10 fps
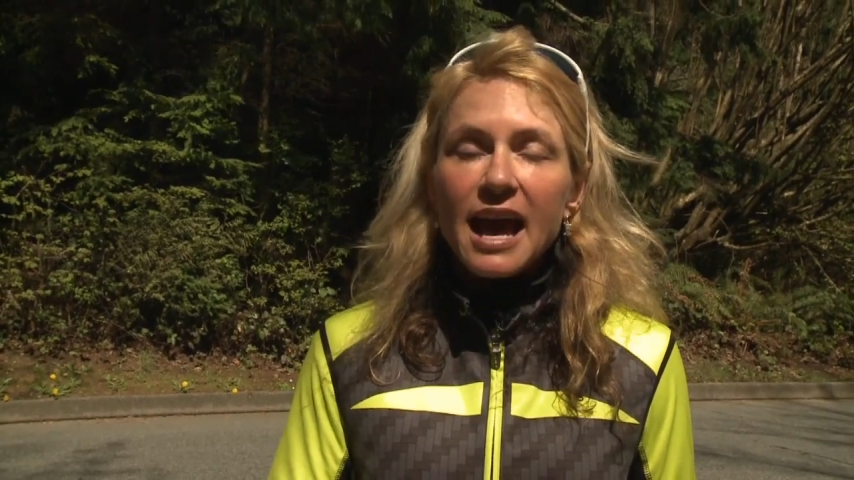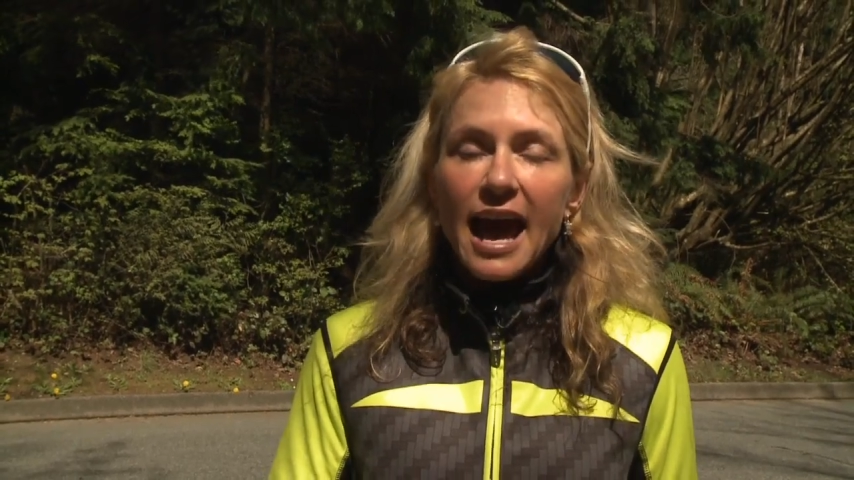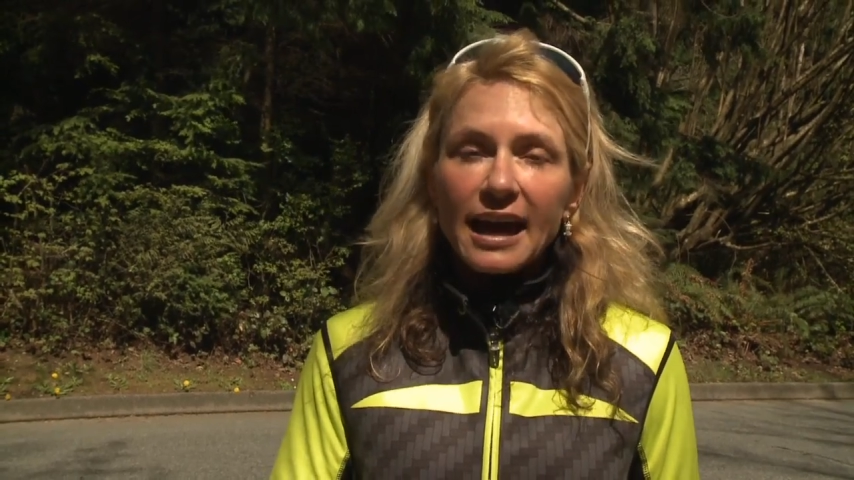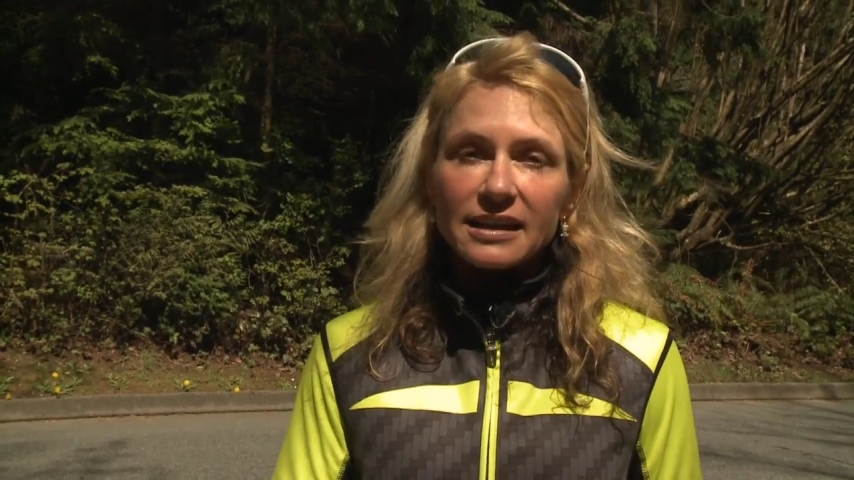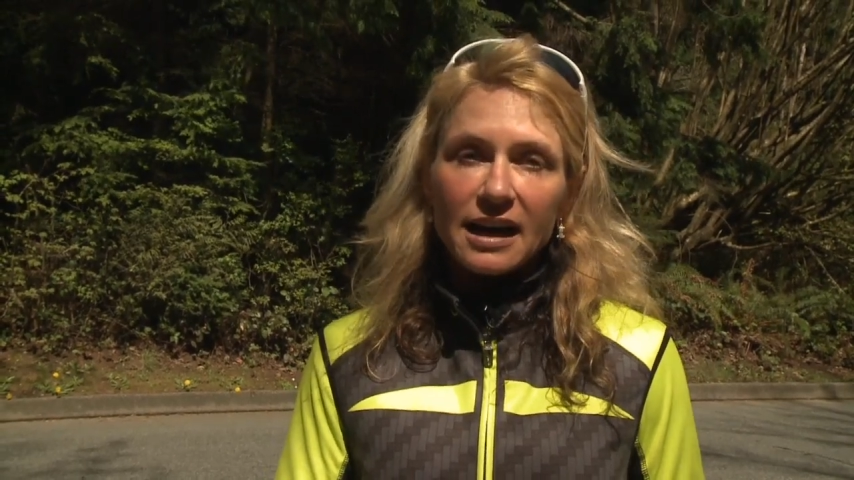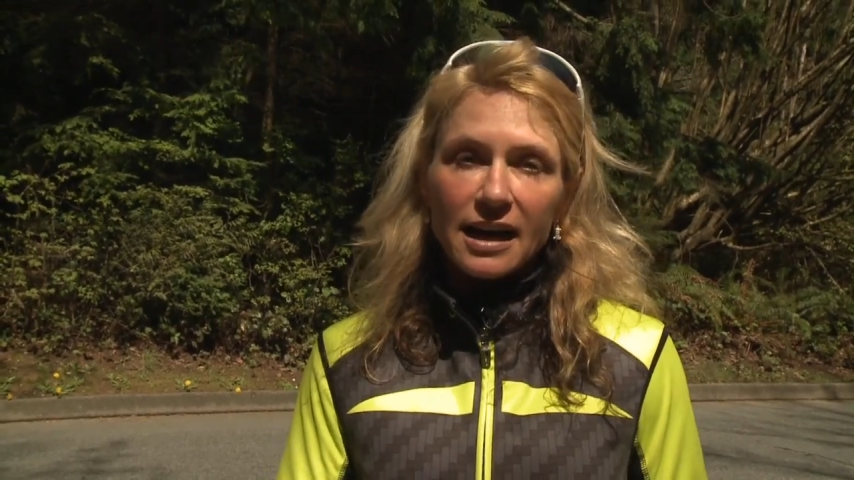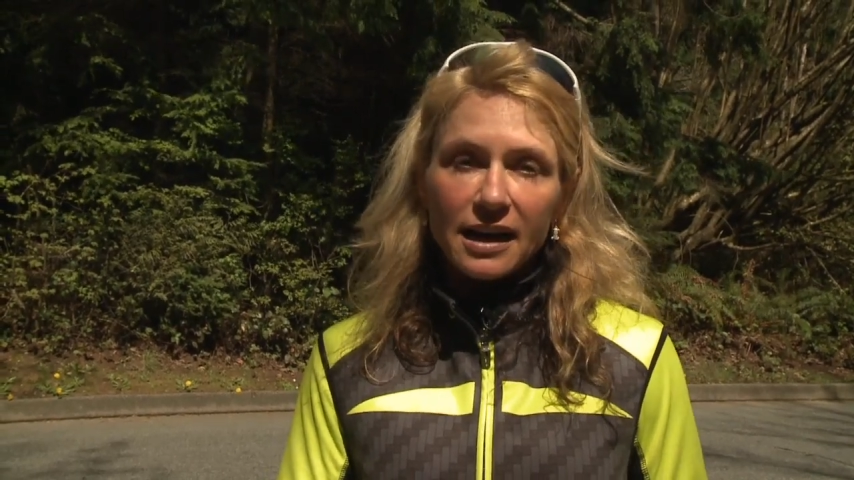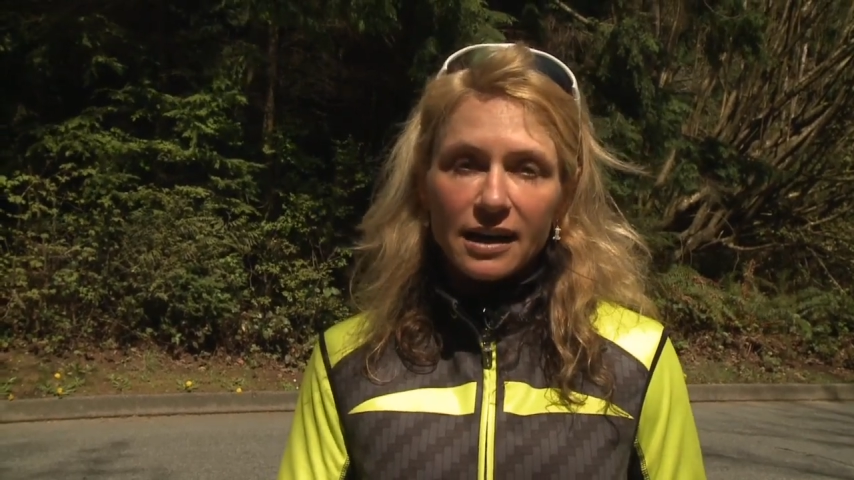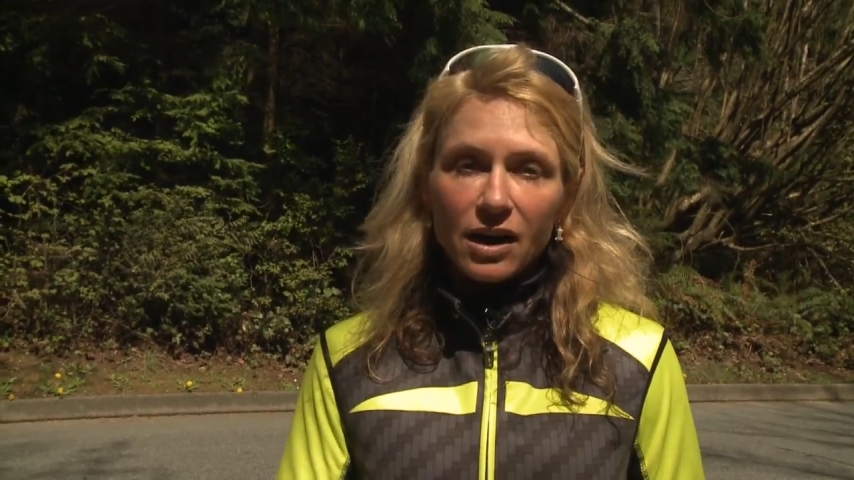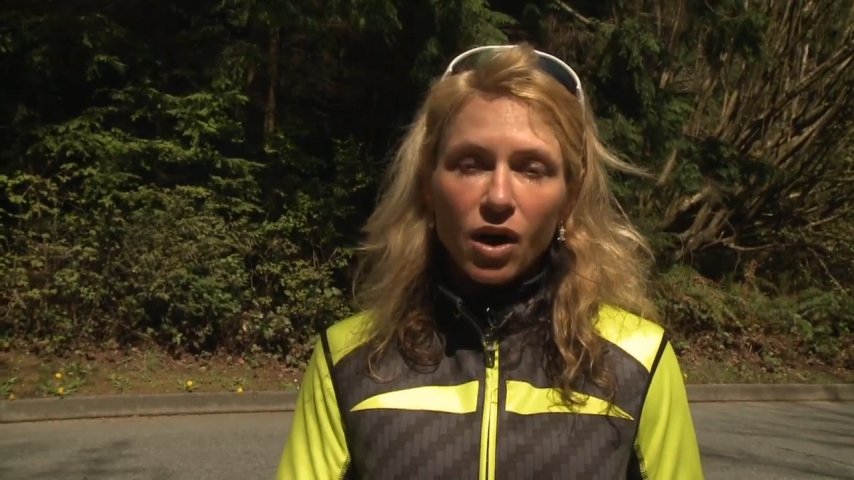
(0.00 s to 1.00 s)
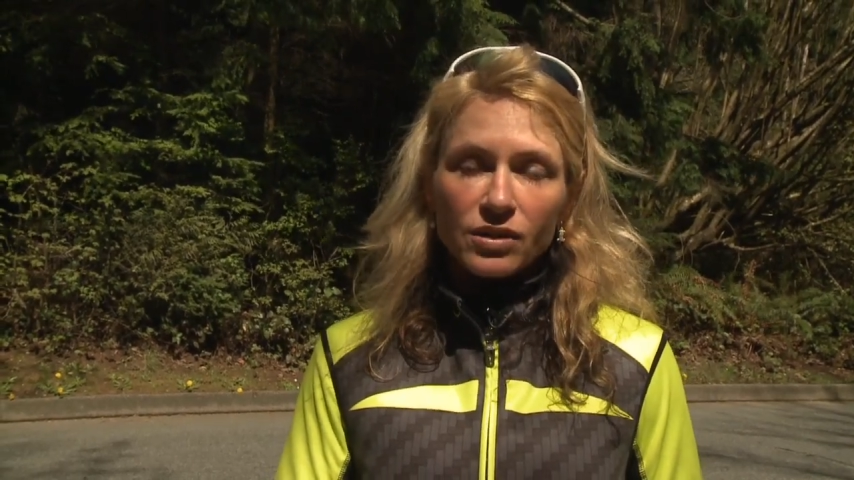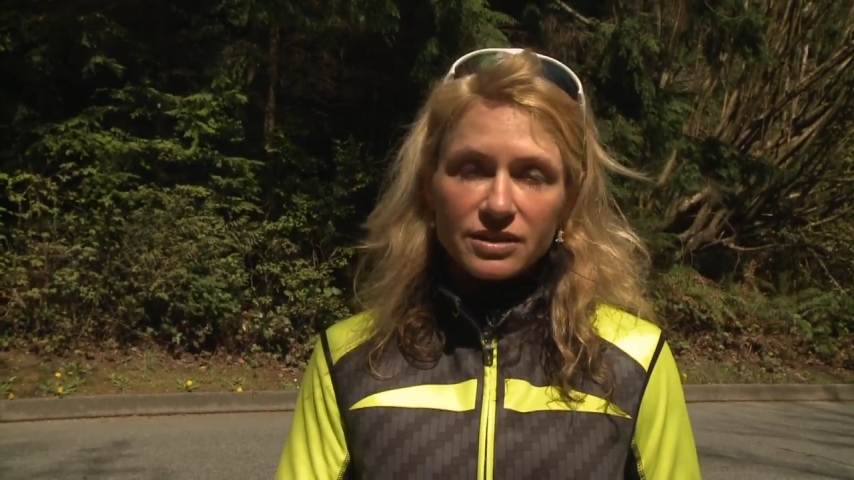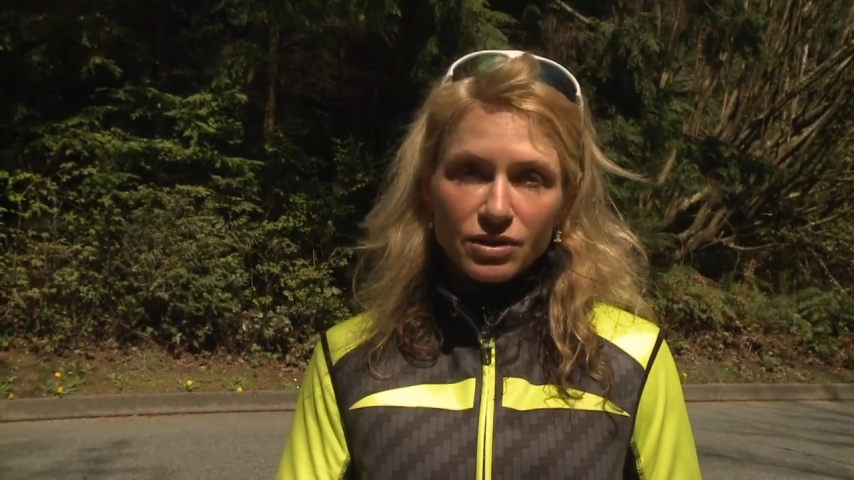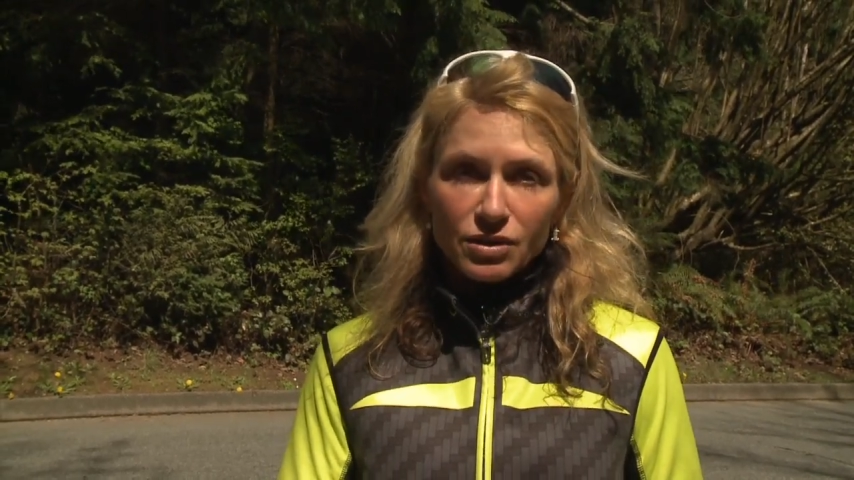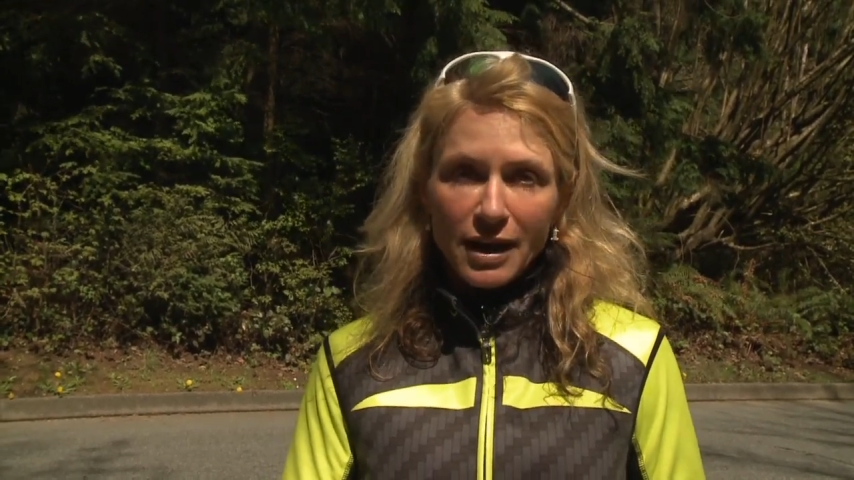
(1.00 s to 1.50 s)
And
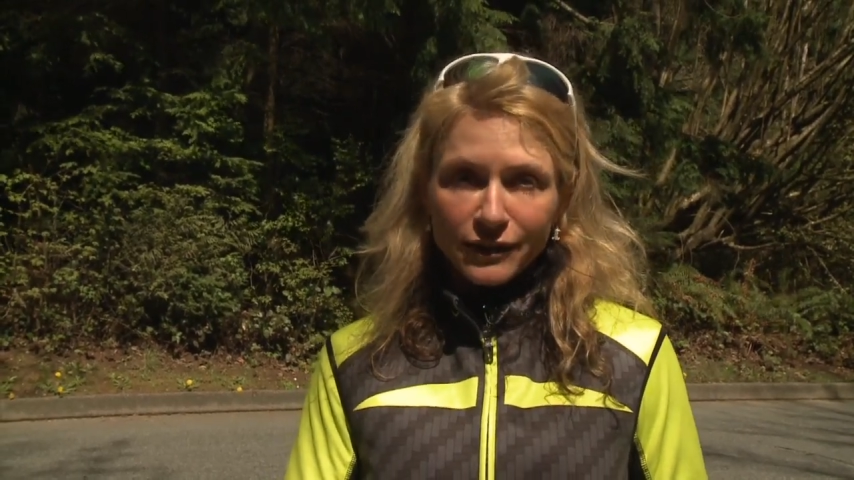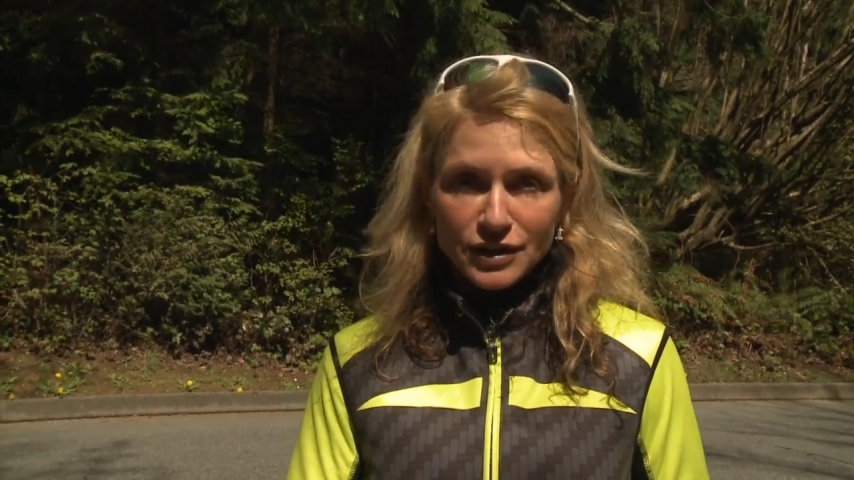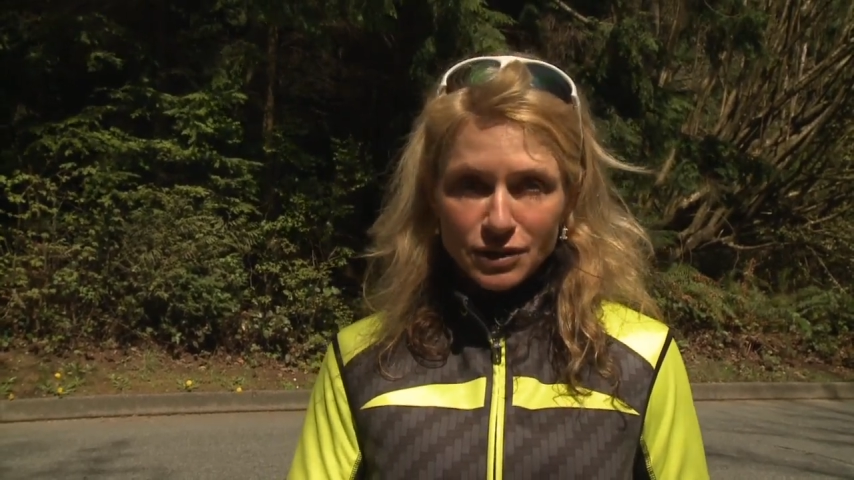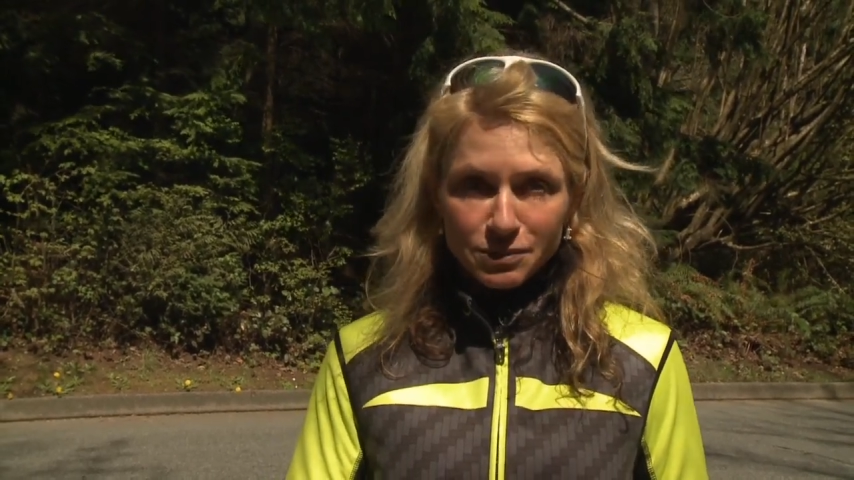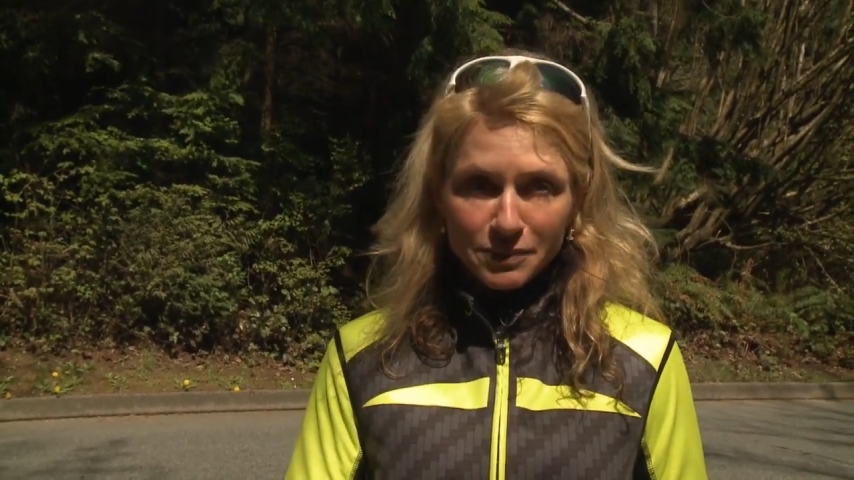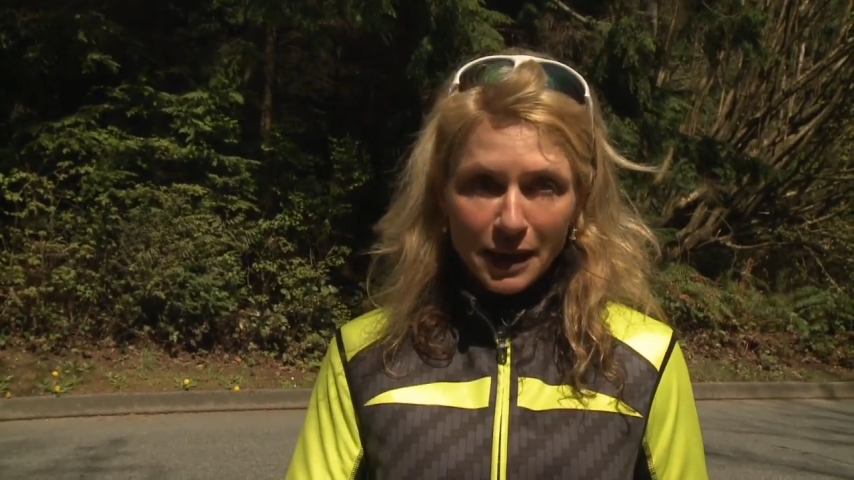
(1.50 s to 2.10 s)
also you have to